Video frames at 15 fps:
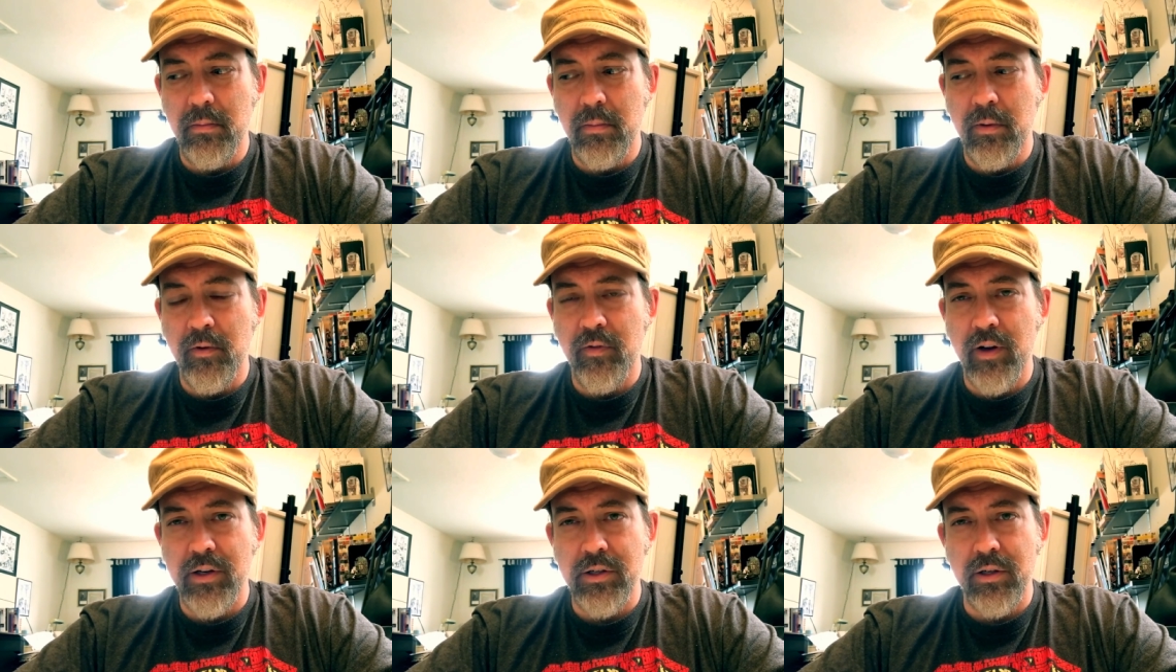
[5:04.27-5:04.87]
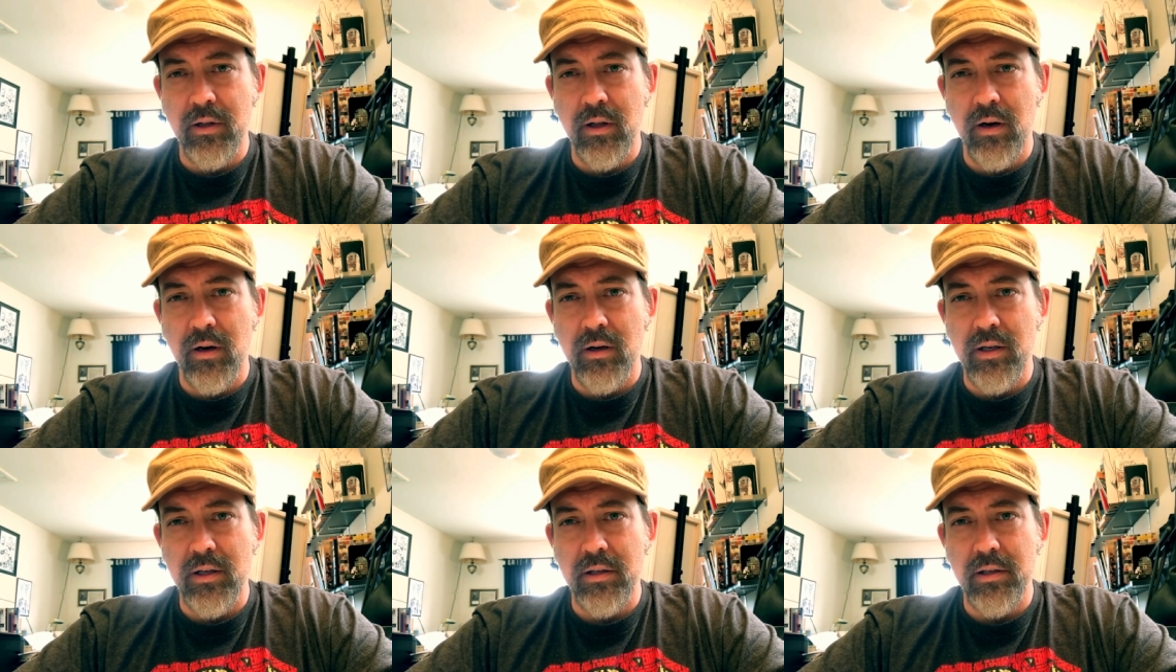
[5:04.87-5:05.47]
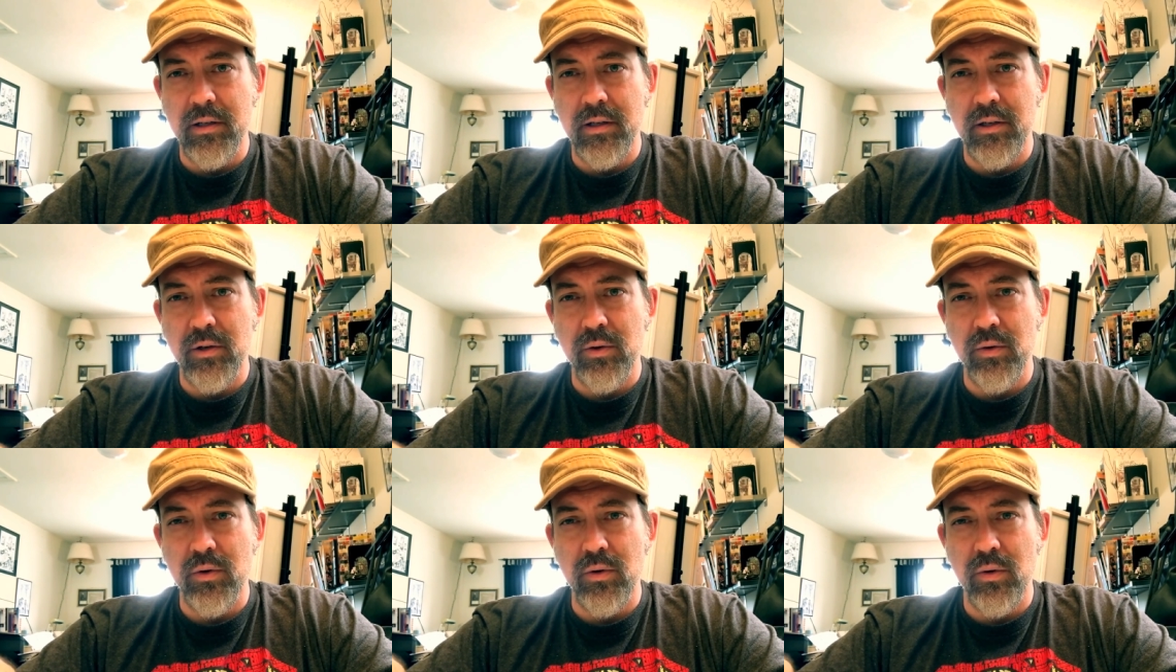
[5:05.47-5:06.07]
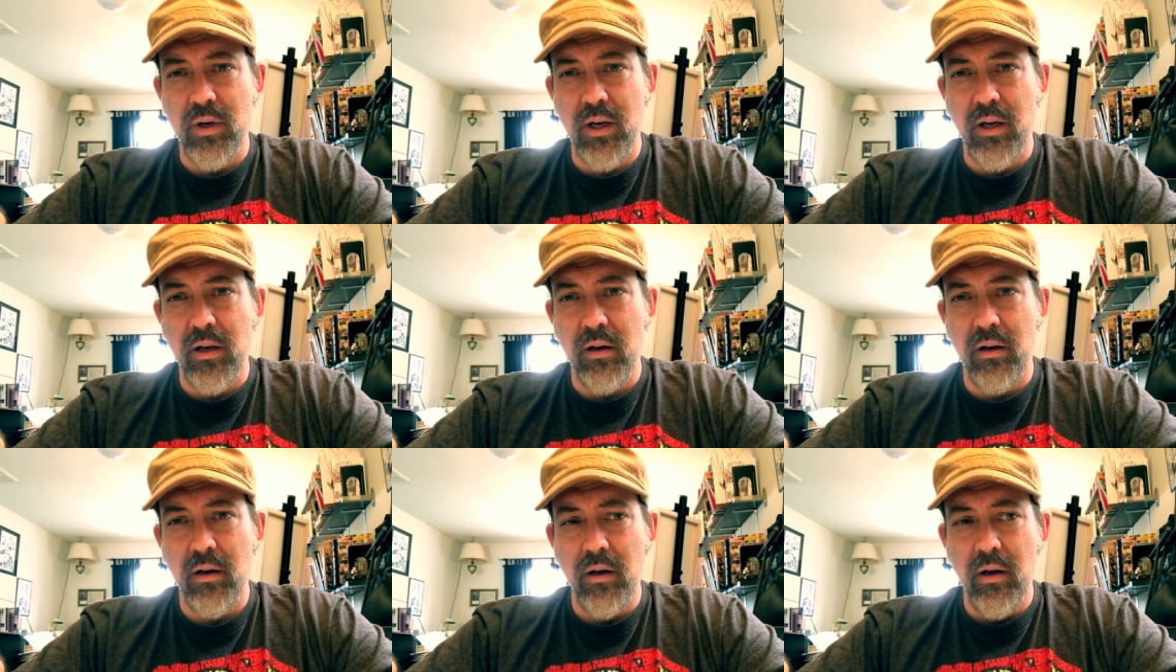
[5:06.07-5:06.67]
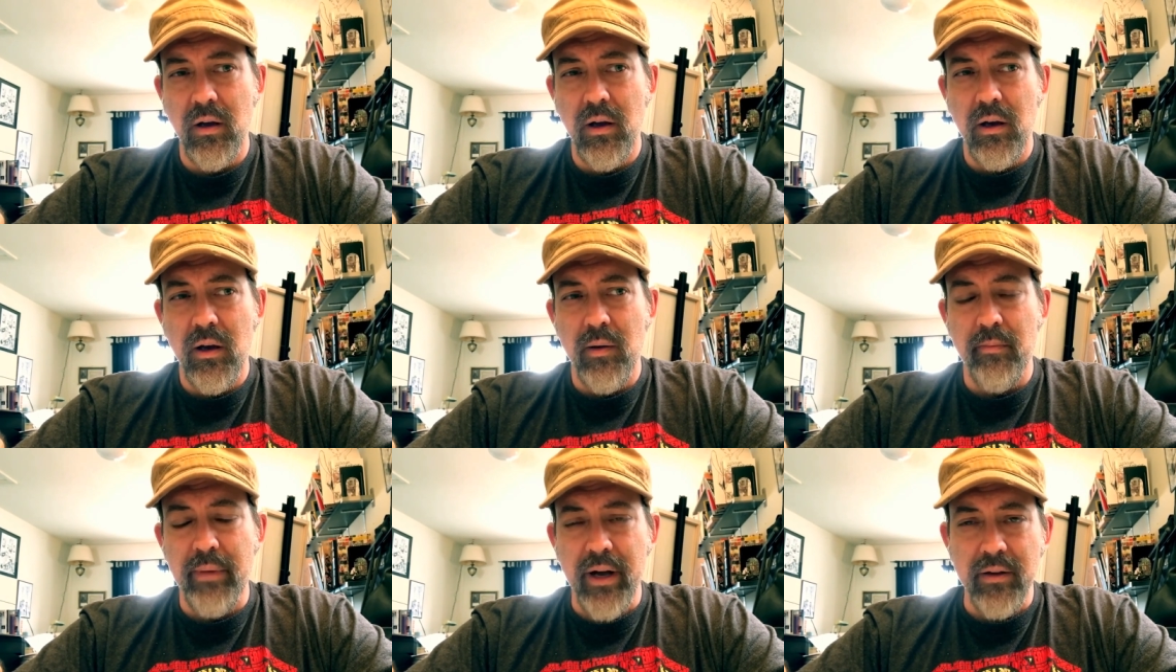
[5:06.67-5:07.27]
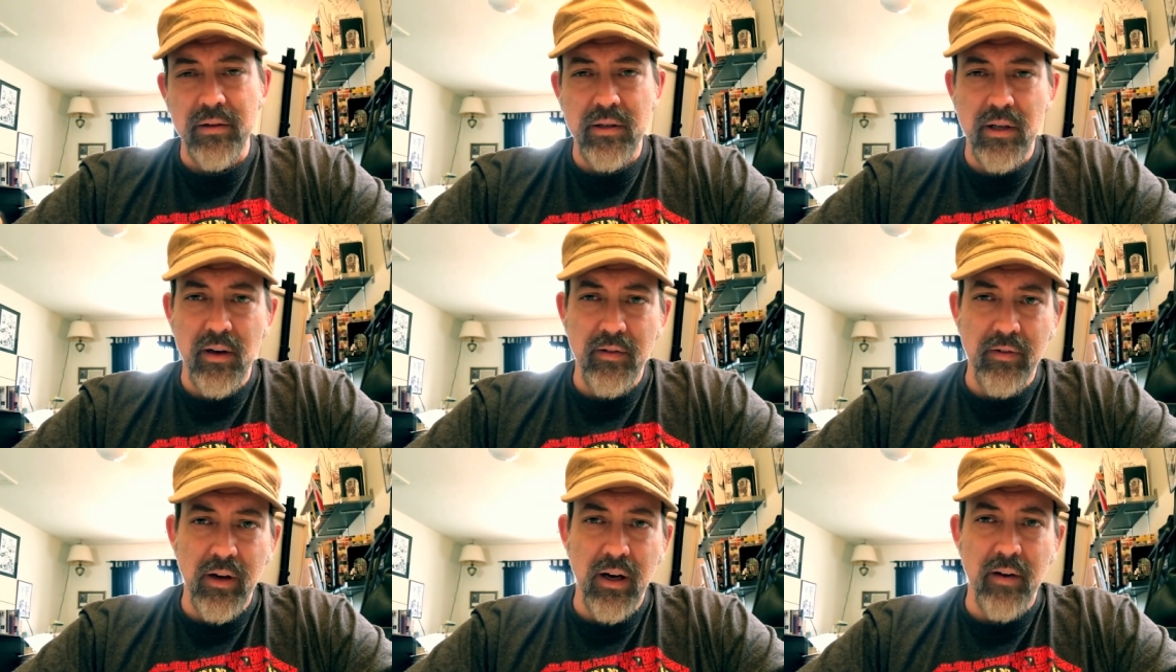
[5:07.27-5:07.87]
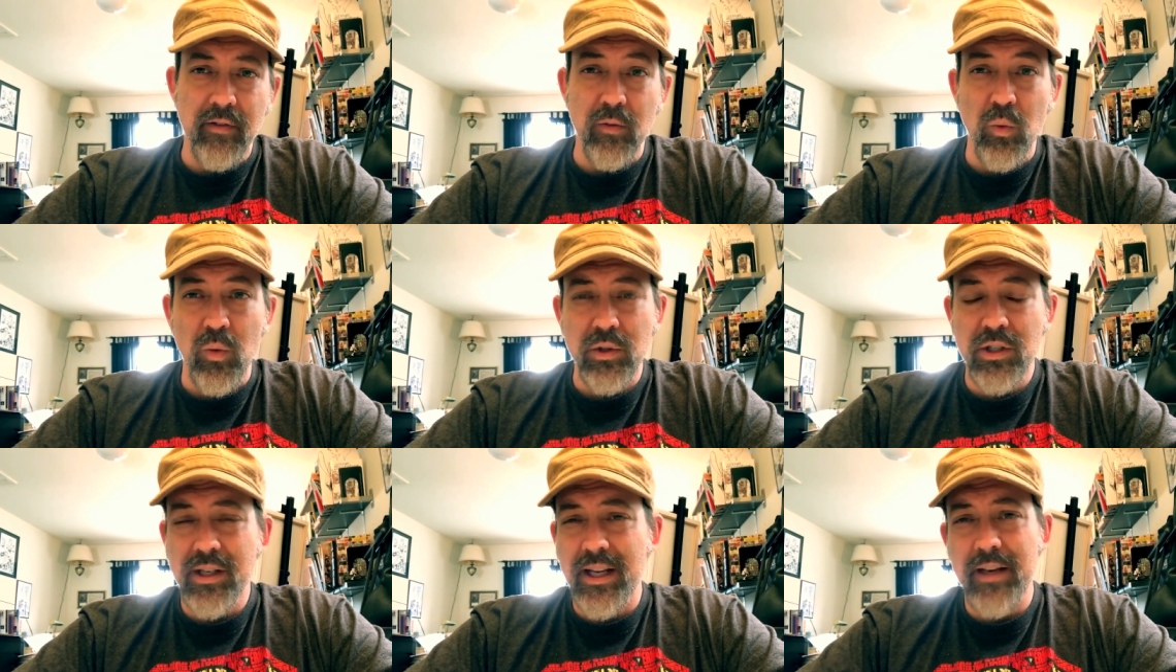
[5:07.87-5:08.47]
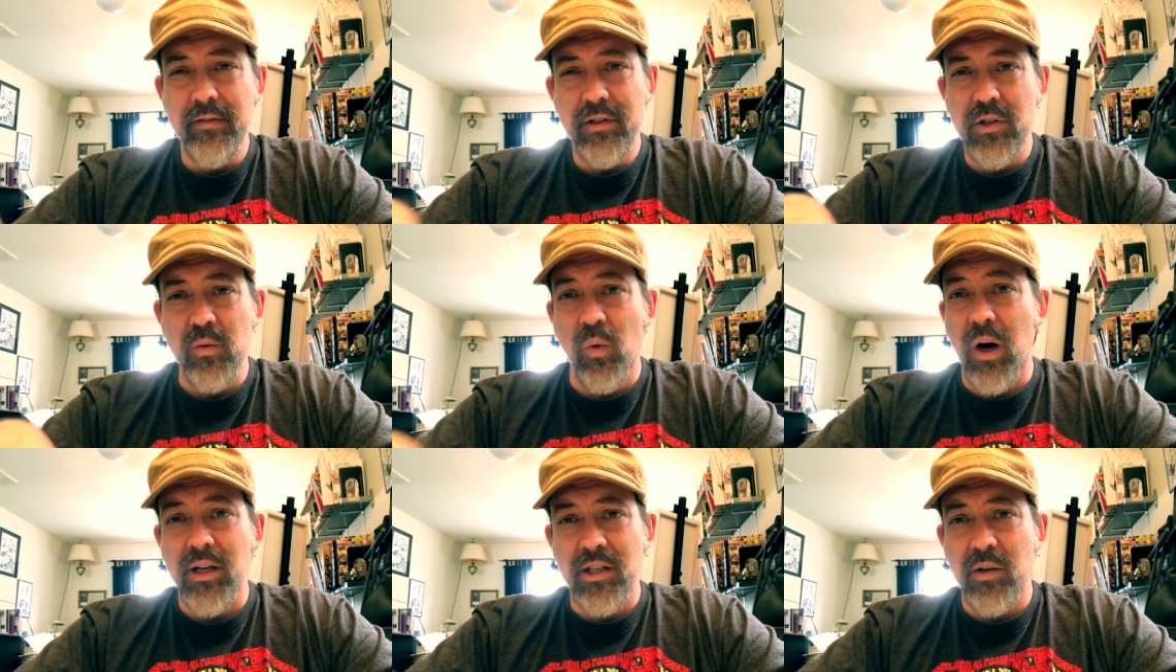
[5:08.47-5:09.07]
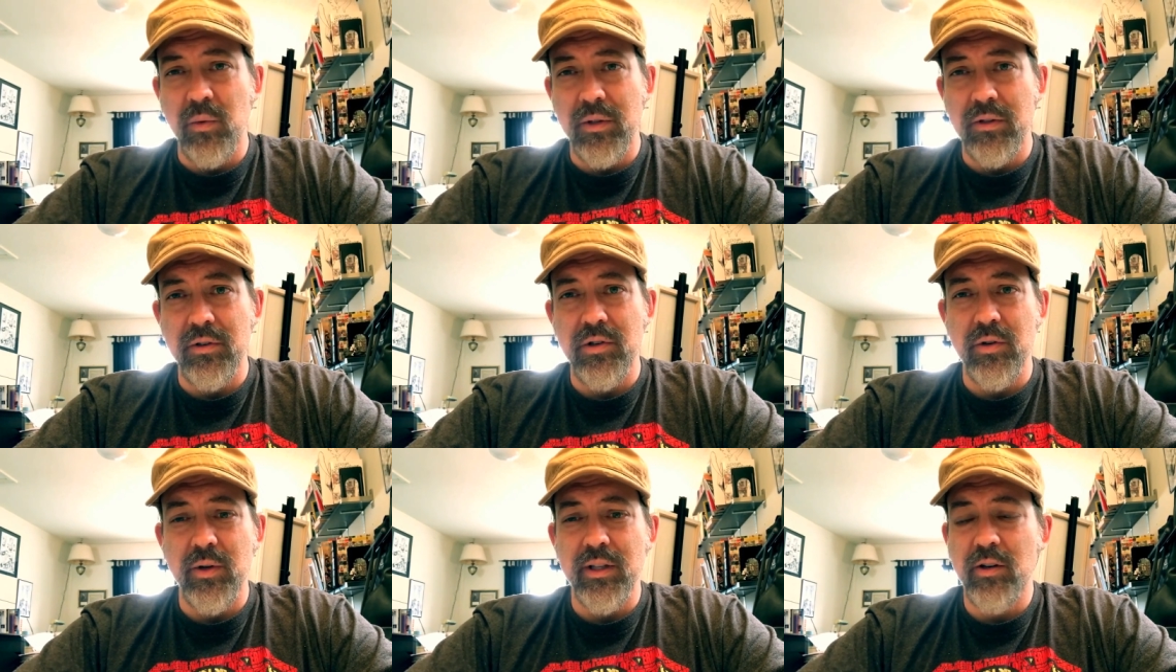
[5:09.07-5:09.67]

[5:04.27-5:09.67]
professional artists who you can bounce stuff off, just, even just watching what they're doing.